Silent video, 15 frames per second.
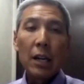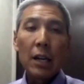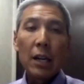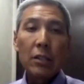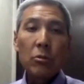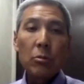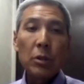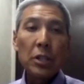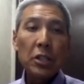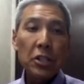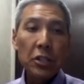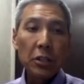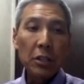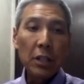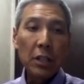
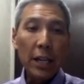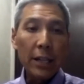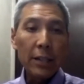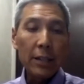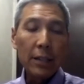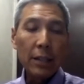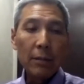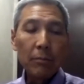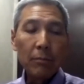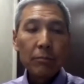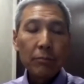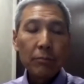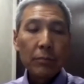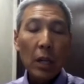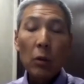traditional like
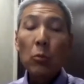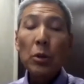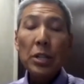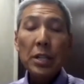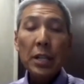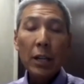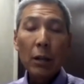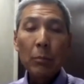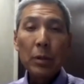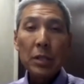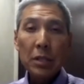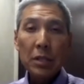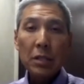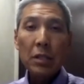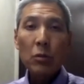retail
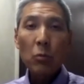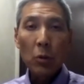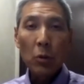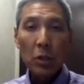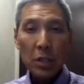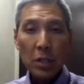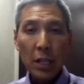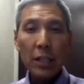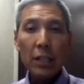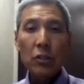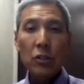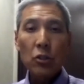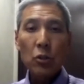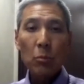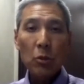businesses where it's like
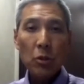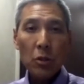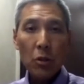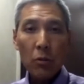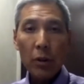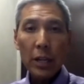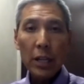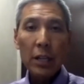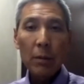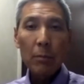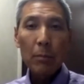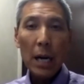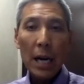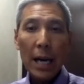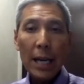consumers going in and
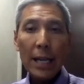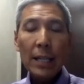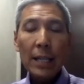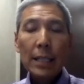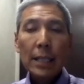buying.